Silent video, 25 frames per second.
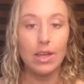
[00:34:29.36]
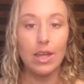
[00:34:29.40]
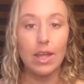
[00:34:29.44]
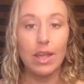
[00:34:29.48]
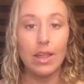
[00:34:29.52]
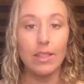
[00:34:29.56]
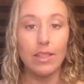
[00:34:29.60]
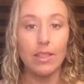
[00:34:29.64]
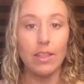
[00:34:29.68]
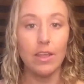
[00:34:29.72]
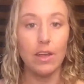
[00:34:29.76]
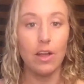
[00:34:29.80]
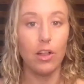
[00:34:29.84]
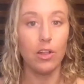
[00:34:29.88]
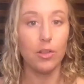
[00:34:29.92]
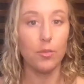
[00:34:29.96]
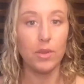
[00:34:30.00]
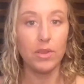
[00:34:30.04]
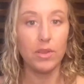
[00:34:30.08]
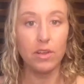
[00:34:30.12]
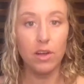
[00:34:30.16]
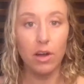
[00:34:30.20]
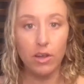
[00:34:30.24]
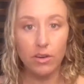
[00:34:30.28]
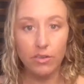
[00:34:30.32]
in the
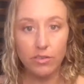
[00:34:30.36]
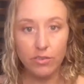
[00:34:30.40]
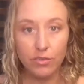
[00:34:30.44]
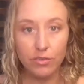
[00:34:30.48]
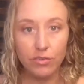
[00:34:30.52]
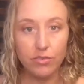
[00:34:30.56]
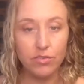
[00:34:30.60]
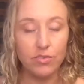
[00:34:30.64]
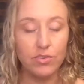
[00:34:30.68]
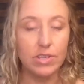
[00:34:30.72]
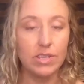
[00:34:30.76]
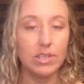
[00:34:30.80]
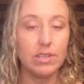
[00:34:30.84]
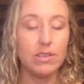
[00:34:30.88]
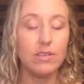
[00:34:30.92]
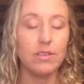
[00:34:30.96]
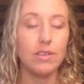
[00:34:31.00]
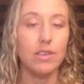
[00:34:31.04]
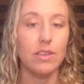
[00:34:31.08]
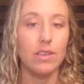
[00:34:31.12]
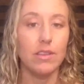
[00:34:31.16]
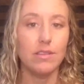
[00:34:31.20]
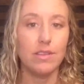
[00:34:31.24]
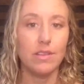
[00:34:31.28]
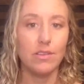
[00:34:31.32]
Ultimate Goddess Retreat
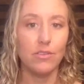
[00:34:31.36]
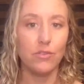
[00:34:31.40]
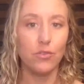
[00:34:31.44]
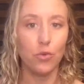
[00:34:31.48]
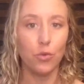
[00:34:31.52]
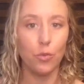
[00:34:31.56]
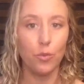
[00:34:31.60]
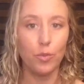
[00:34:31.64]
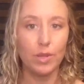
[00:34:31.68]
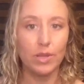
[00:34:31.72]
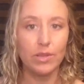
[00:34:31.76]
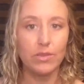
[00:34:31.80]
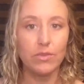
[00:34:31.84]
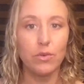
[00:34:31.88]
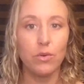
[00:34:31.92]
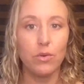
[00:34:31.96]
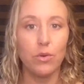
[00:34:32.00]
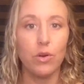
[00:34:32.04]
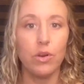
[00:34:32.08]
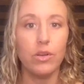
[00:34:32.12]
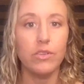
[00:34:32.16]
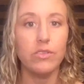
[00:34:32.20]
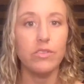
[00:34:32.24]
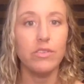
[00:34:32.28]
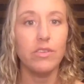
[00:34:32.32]
and the Central Bliss
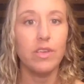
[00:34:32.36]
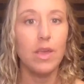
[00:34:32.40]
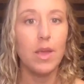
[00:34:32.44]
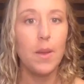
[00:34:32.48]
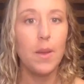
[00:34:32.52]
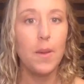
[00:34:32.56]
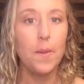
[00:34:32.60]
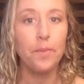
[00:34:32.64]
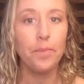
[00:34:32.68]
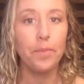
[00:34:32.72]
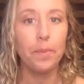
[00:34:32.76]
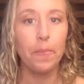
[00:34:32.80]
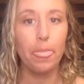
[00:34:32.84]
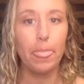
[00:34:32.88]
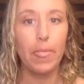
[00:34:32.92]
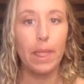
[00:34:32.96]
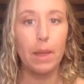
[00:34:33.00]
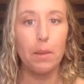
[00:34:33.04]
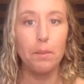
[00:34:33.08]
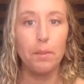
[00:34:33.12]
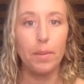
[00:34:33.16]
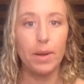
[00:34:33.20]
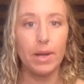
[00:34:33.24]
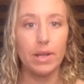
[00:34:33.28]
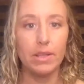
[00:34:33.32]
course,
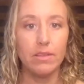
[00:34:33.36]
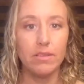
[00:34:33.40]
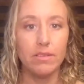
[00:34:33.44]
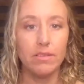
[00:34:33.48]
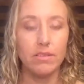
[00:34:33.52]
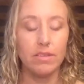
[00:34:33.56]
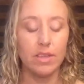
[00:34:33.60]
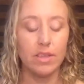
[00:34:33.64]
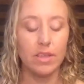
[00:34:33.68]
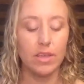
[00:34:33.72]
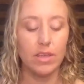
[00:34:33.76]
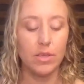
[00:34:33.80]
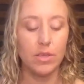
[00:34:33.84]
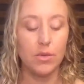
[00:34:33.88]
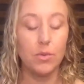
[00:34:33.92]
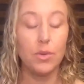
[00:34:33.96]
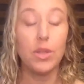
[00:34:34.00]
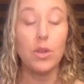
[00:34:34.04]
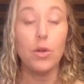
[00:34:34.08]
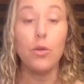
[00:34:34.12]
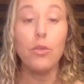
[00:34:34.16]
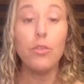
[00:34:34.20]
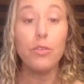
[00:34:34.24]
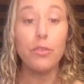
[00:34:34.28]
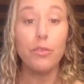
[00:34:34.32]
and you
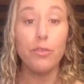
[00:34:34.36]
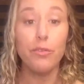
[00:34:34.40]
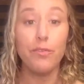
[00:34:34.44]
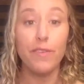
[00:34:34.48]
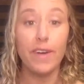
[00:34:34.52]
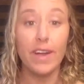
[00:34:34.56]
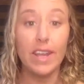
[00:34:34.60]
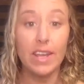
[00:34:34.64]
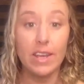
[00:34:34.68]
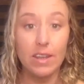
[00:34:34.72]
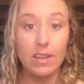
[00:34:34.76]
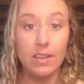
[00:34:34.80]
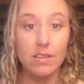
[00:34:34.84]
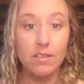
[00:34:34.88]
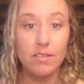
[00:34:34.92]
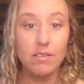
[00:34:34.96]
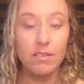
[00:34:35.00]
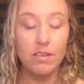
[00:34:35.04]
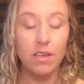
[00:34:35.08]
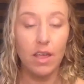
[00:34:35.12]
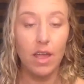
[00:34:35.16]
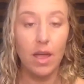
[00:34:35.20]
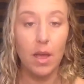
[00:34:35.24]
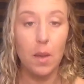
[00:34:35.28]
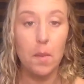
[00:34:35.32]
can also find
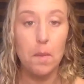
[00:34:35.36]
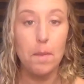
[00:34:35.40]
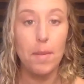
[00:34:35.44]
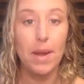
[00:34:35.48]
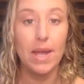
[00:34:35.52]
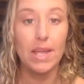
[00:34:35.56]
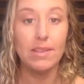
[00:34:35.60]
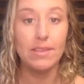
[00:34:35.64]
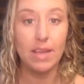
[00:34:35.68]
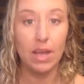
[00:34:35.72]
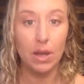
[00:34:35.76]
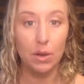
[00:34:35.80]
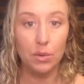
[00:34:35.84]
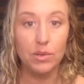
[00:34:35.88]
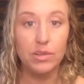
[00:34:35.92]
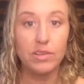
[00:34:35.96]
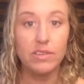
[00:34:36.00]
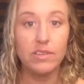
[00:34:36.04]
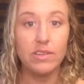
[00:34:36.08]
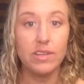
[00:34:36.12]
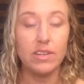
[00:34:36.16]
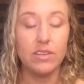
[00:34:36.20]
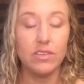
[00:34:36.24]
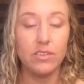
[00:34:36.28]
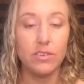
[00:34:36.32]
it by
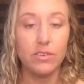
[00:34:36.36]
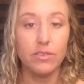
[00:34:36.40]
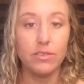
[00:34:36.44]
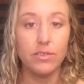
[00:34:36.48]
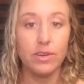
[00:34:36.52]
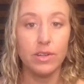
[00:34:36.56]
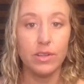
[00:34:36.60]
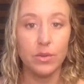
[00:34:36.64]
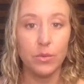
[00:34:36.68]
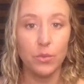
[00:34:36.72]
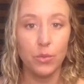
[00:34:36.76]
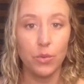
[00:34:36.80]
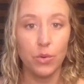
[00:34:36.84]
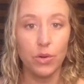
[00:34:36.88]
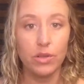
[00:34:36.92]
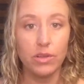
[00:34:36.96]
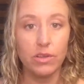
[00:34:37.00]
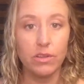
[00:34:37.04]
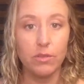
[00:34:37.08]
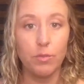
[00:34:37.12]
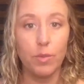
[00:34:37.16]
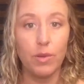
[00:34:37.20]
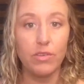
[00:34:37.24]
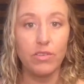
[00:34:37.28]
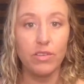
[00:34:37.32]
Taoist teachers around the world,
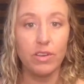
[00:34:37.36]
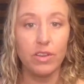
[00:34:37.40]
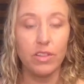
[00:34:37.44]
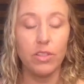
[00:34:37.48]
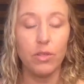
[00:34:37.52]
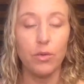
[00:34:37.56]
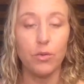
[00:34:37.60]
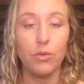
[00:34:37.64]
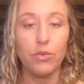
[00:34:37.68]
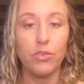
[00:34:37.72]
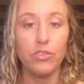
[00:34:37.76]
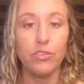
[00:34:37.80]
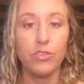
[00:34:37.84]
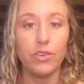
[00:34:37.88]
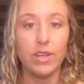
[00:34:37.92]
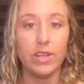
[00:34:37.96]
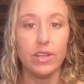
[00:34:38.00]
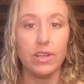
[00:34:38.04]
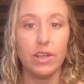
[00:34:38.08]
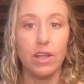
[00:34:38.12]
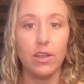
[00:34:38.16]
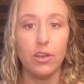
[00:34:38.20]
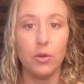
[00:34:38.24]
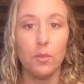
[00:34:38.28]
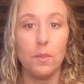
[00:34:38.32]
especially those
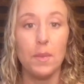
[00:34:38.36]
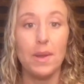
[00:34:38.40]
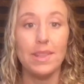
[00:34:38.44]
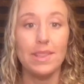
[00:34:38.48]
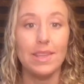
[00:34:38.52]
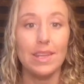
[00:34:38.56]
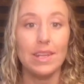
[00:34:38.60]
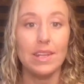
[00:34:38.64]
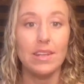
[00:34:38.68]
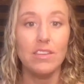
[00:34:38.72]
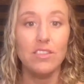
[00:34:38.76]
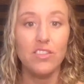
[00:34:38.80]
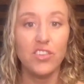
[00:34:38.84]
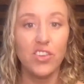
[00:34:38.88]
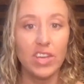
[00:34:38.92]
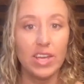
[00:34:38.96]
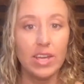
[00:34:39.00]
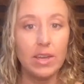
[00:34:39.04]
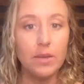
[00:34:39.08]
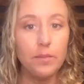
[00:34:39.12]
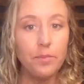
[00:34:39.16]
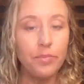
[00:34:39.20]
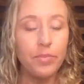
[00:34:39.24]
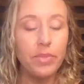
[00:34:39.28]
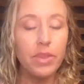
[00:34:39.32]
trained under Mantak
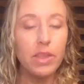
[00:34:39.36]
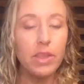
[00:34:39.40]
Chia.